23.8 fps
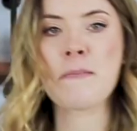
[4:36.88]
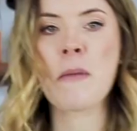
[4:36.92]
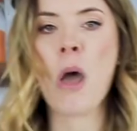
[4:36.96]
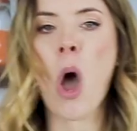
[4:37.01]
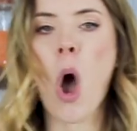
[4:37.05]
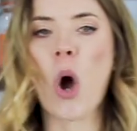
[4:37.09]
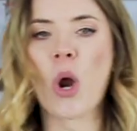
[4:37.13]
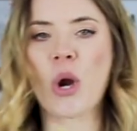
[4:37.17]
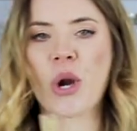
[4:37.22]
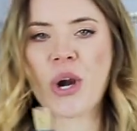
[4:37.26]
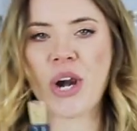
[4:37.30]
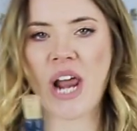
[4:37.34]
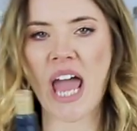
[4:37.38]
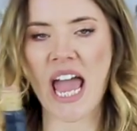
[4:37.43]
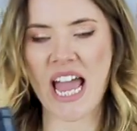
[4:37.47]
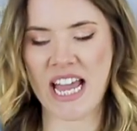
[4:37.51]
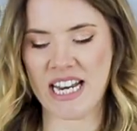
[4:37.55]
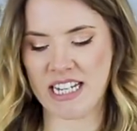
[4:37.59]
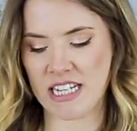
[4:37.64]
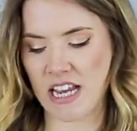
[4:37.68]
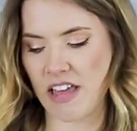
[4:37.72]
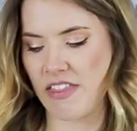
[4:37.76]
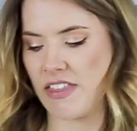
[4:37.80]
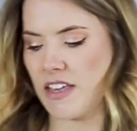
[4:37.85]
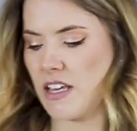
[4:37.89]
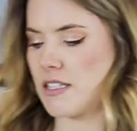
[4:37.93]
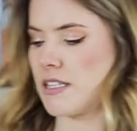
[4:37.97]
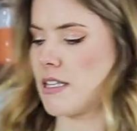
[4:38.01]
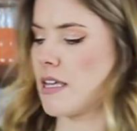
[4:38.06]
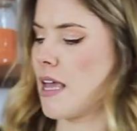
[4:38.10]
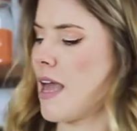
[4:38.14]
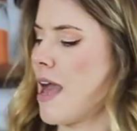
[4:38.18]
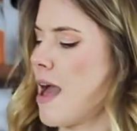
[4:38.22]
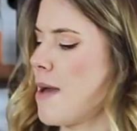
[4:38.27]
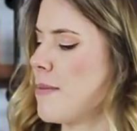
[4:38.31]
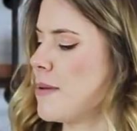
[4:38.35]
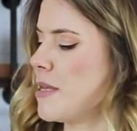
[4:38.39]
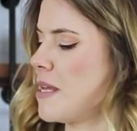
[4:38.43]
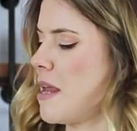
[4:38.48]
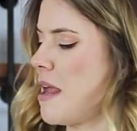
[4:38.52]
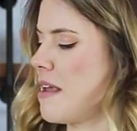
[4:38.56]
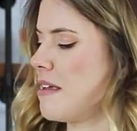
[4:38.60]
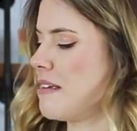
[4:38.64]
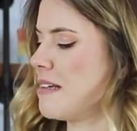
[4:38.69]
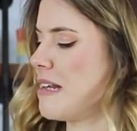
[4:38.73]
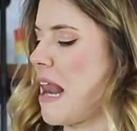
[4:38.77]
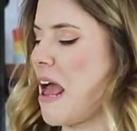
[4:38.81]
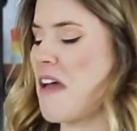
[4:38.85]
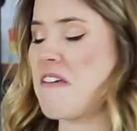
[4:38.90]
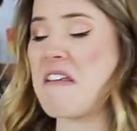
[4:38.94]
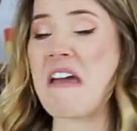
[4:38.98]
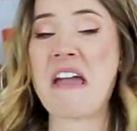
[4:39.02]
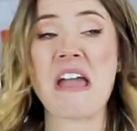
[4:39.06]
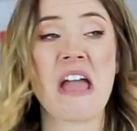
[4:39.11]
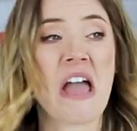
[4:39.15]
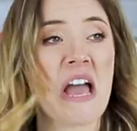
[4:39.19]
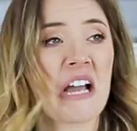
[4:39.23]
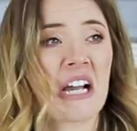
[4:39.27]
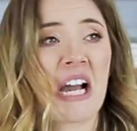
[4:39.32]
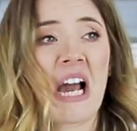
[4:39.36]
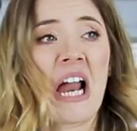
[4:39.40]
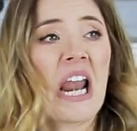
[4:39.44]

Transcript: some red. I think it's a Cabernet, claret,